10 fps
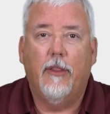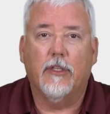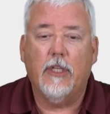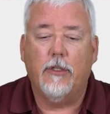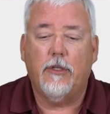The
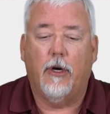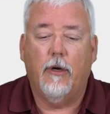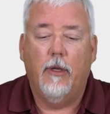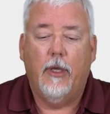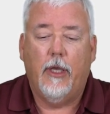
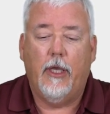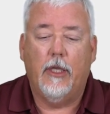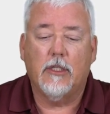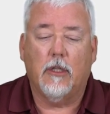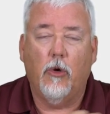sensor
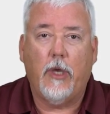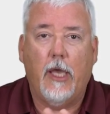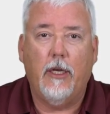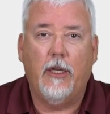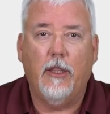is
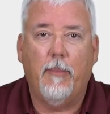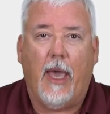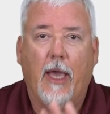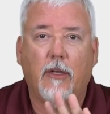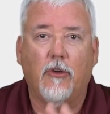located in the
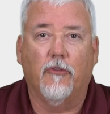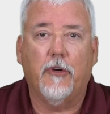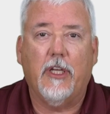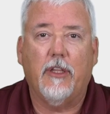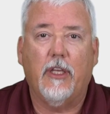back. Don't
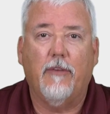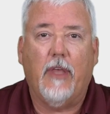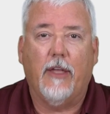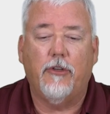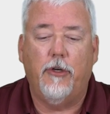forget to give
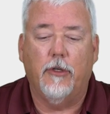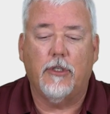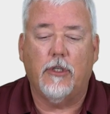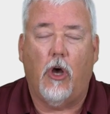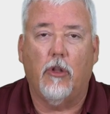that to your
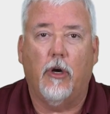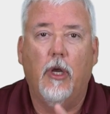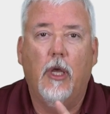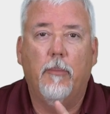installer.